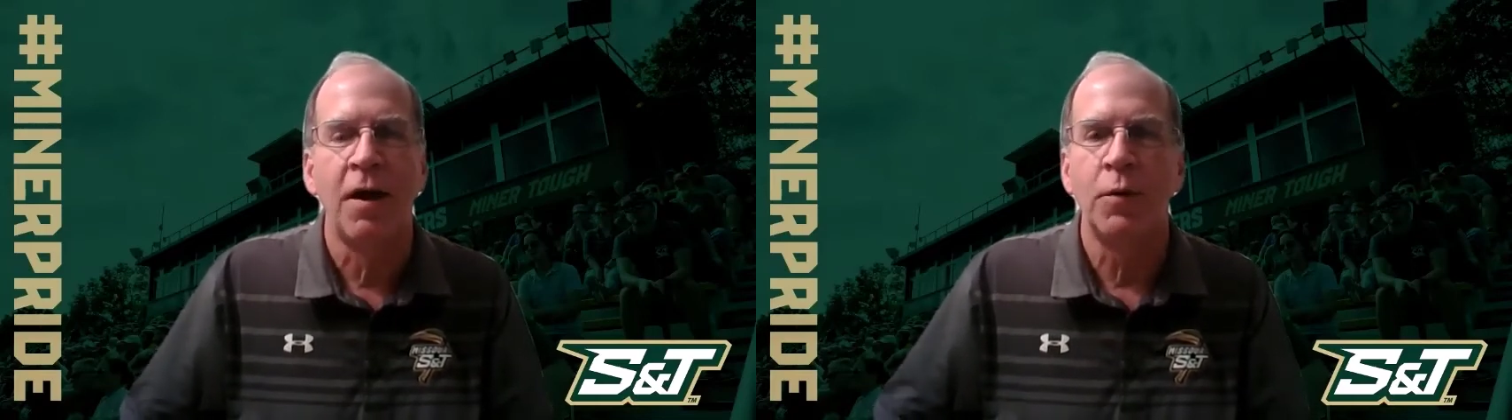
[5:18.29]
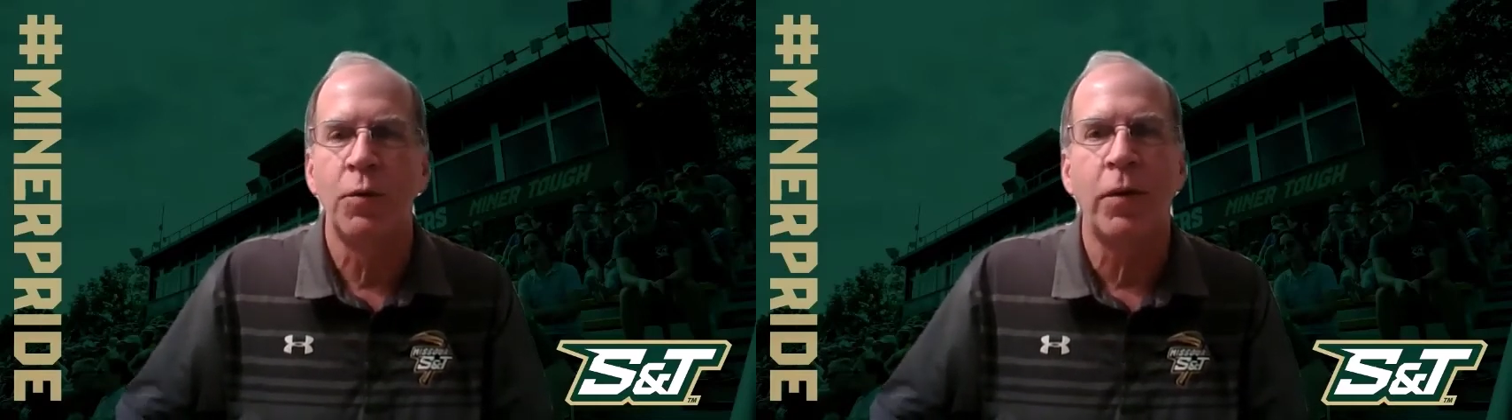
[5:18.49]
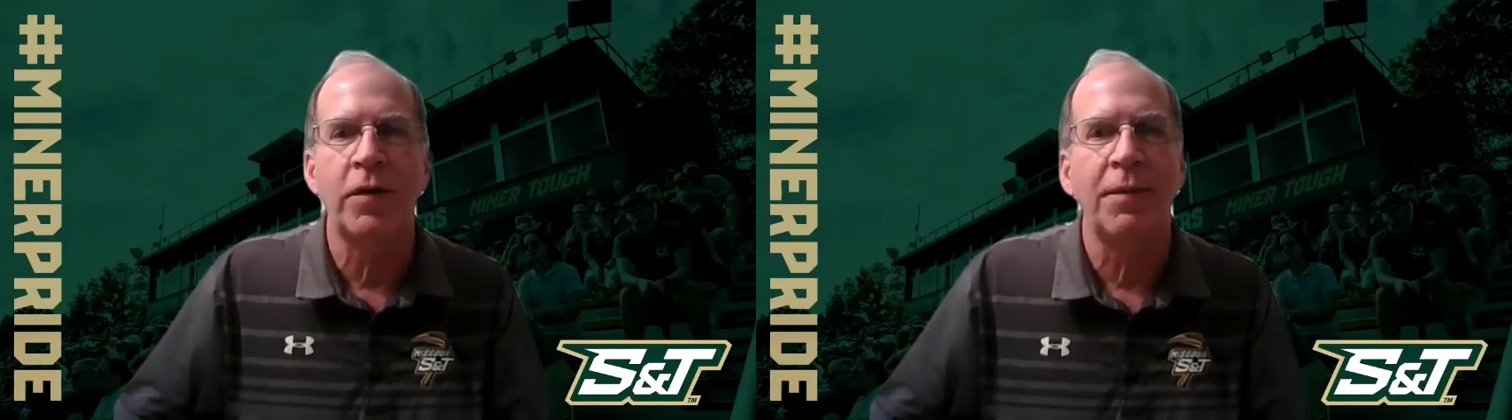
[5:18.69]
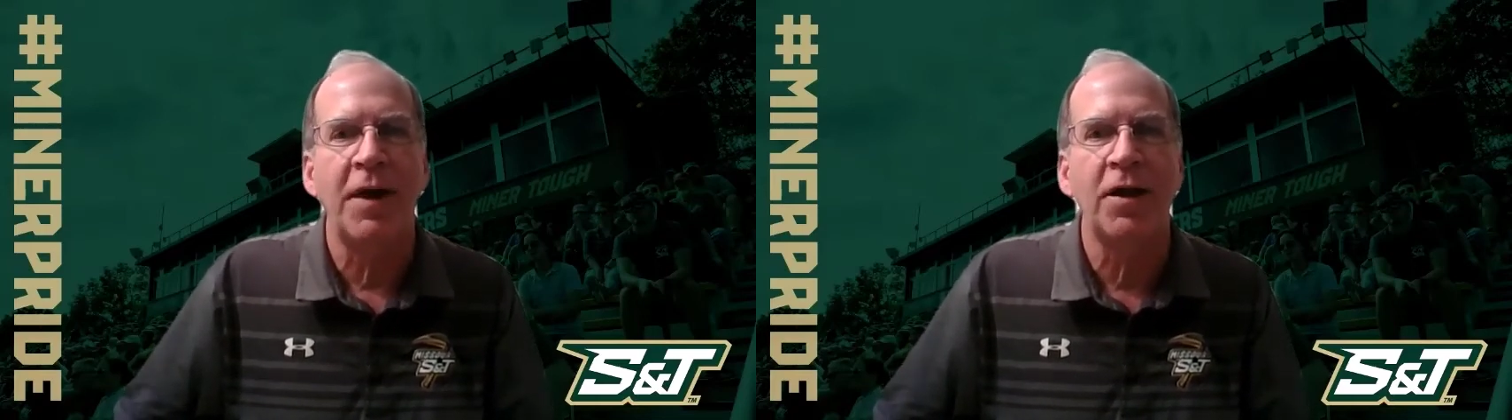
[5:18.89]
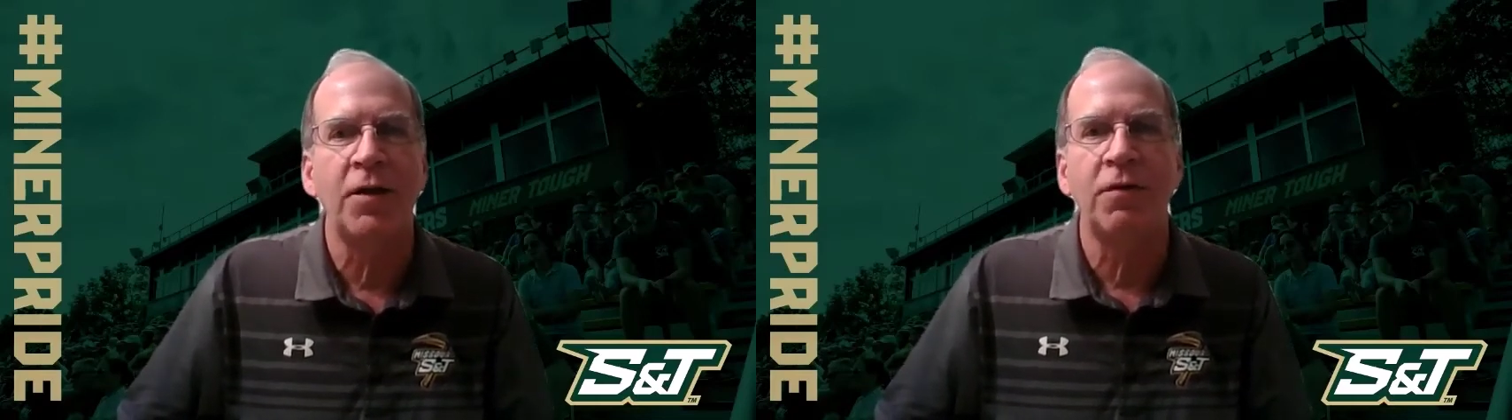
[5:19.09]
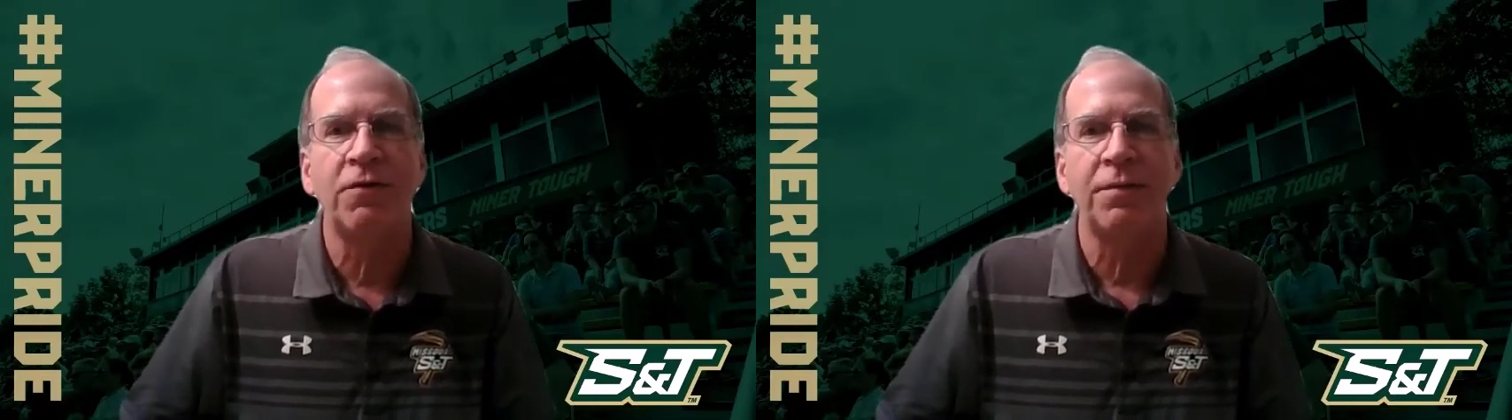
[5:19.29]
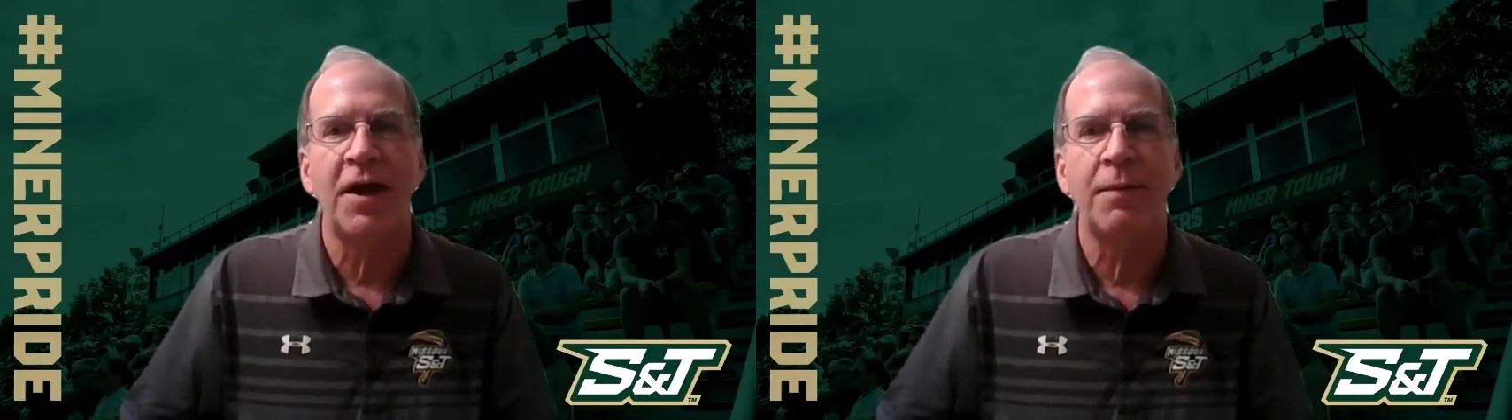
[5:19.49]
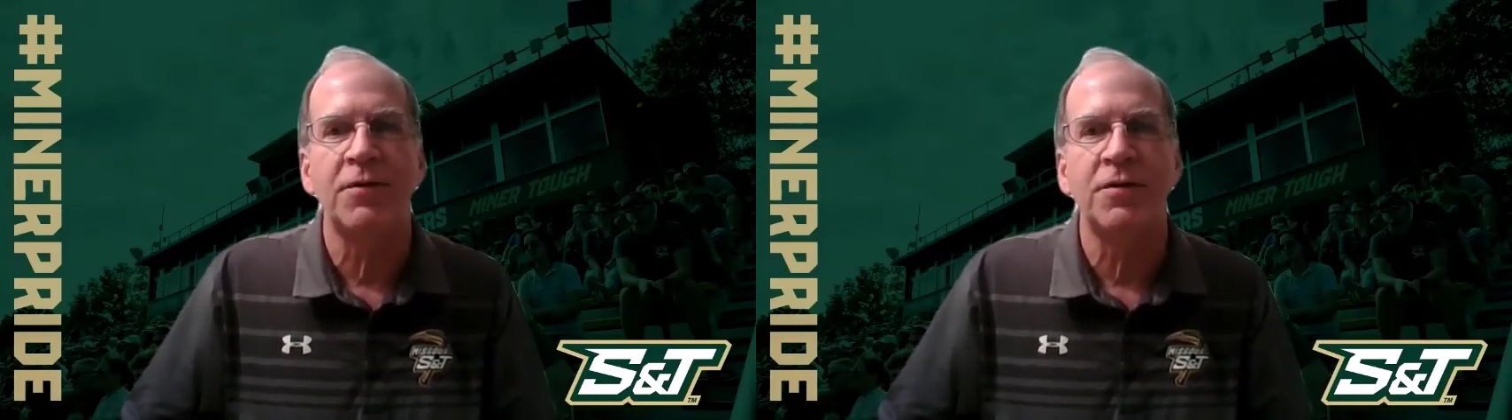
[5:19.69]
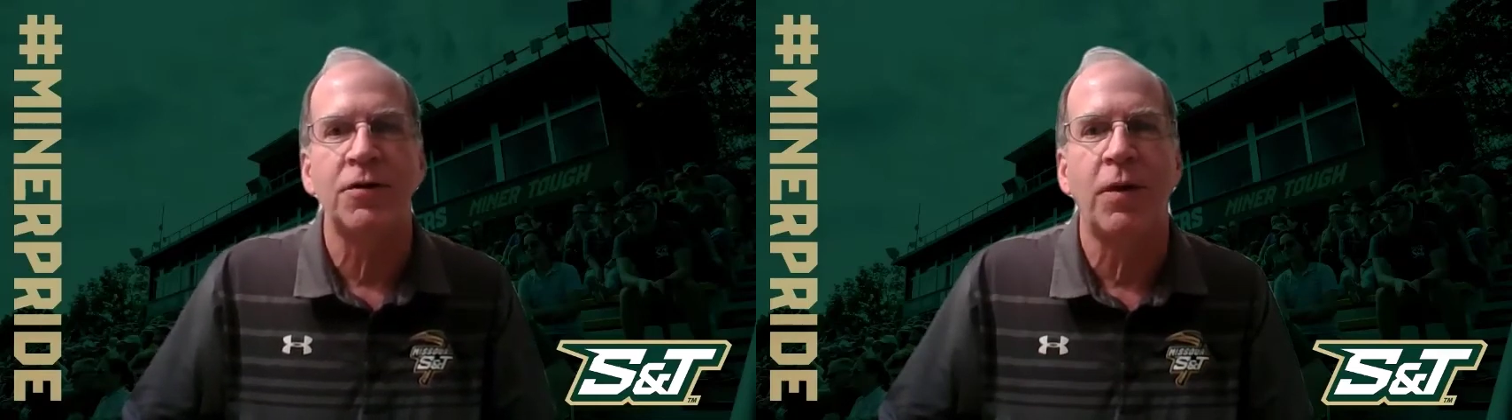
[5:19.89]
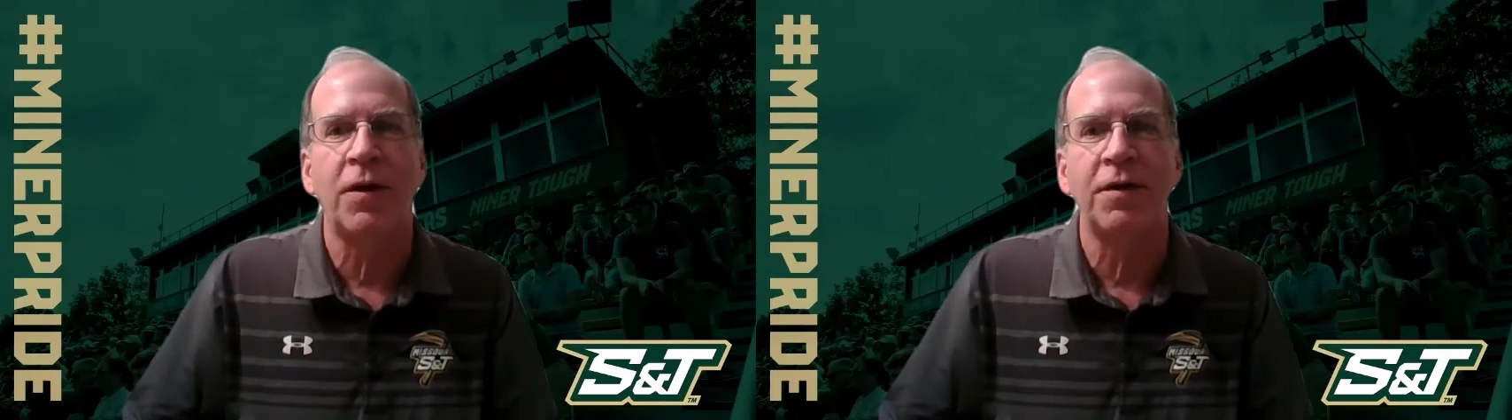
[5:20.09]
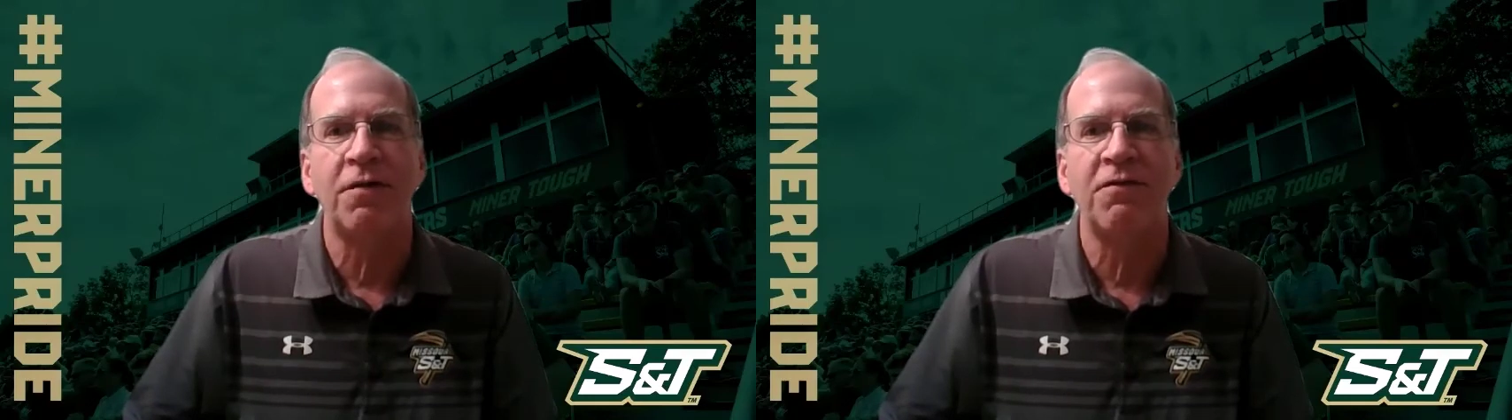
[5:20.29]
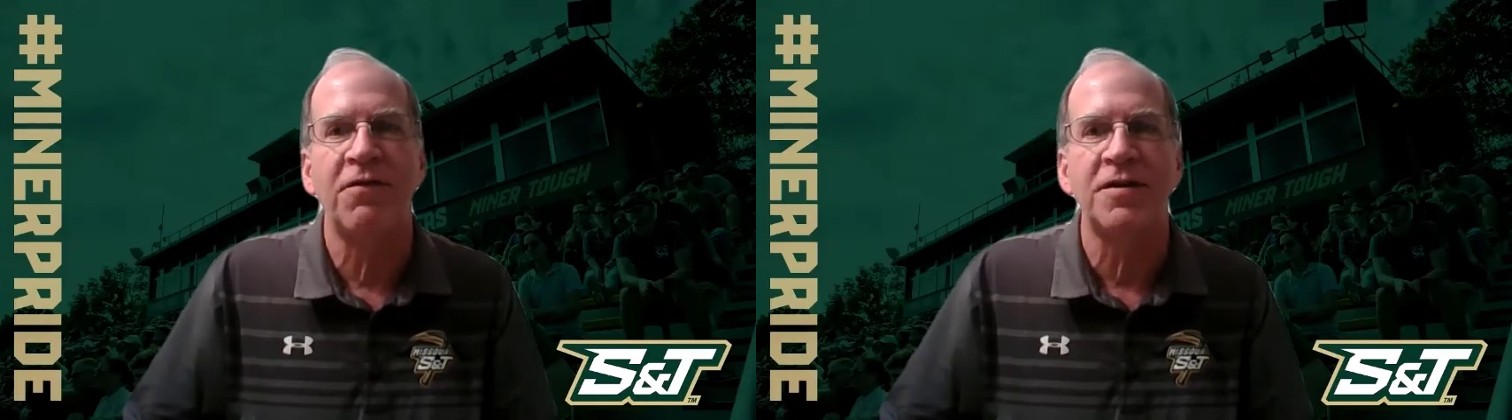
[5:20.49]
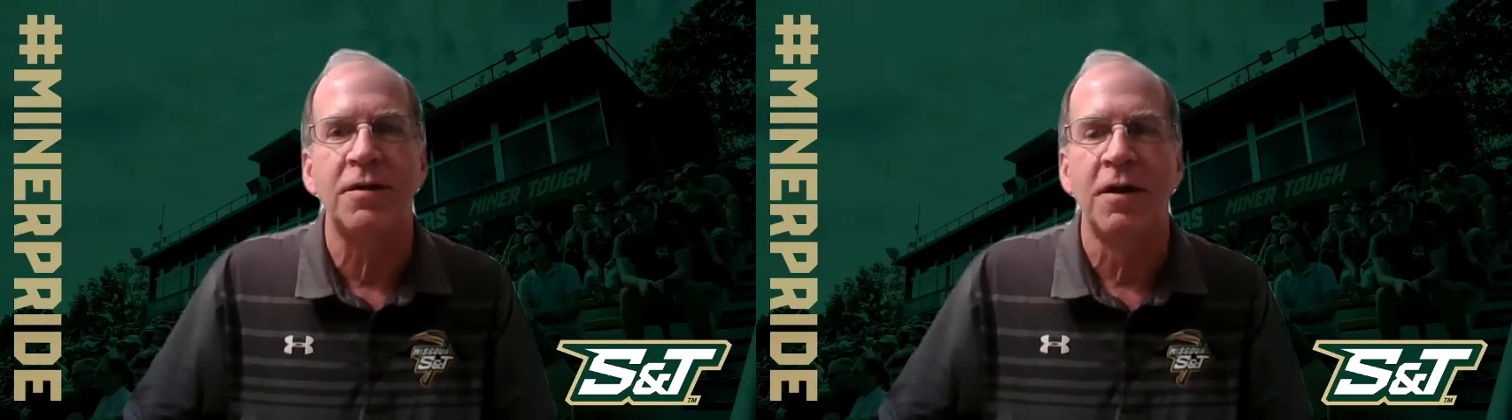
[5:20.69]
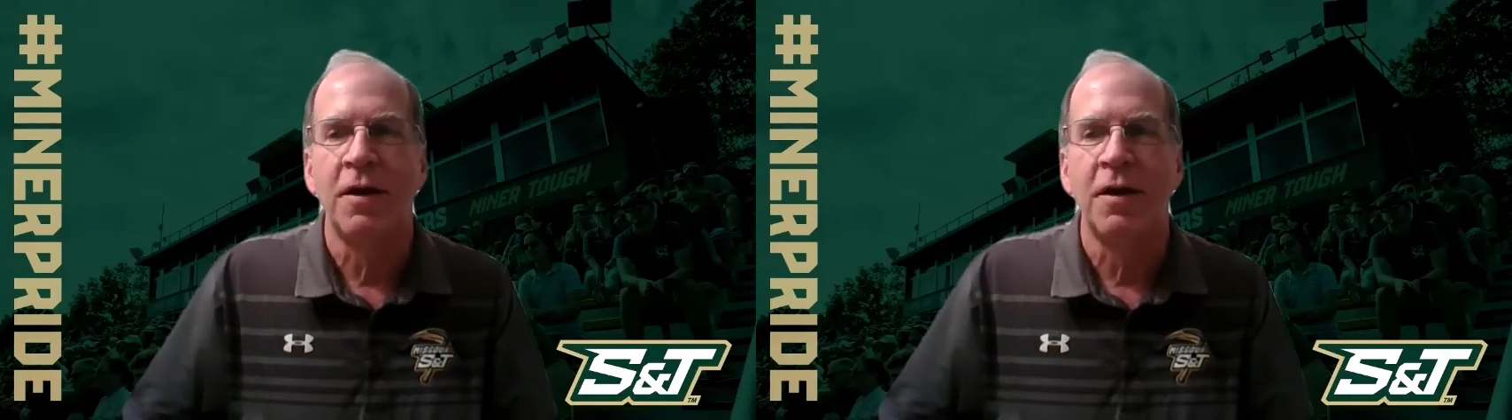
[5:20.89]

but we welcome anyone from campus to go out there and visit.